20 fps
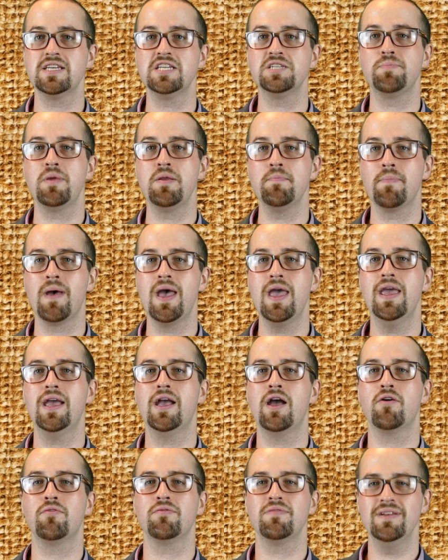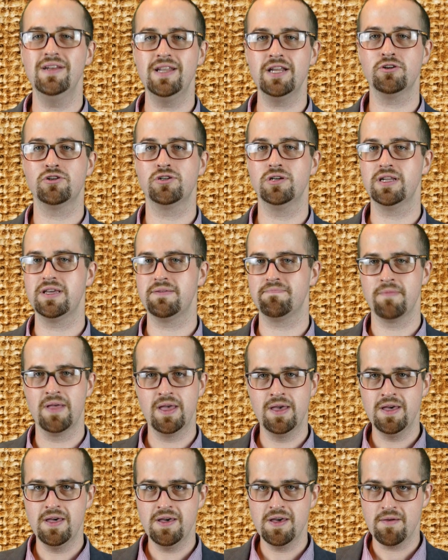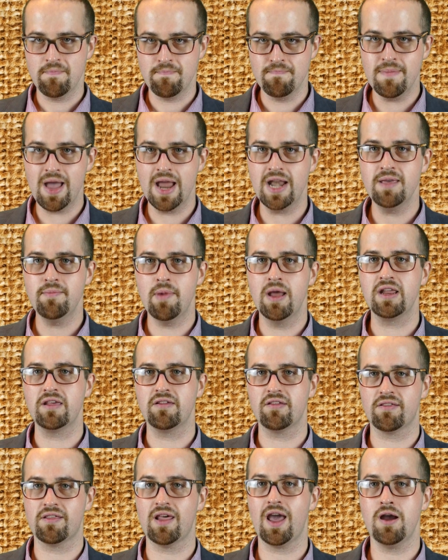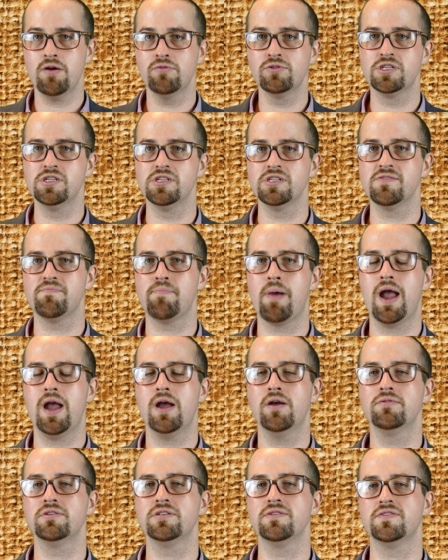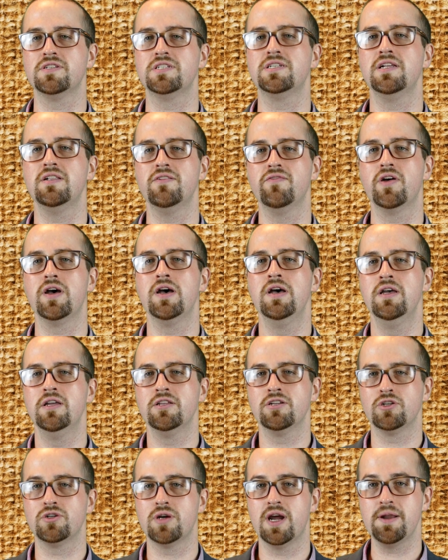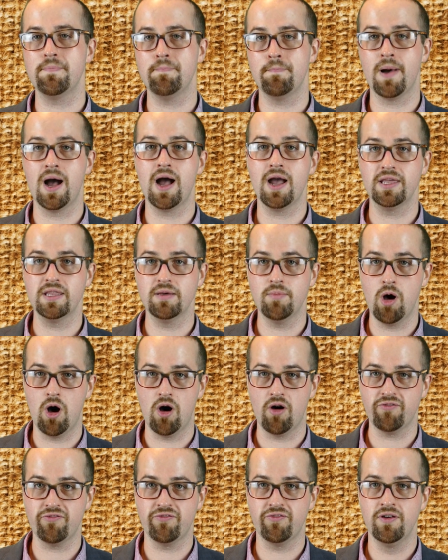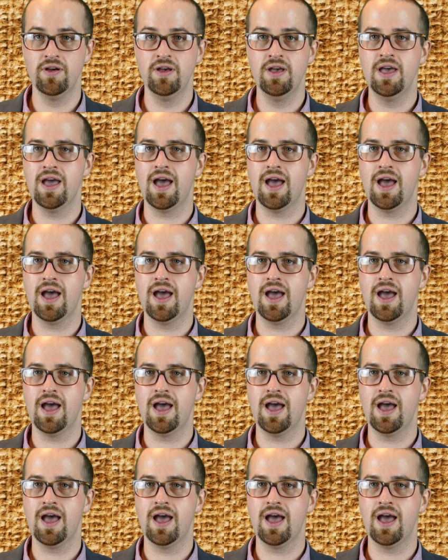He's been paying out literally many thousands of pounds of silver to try to buy them off,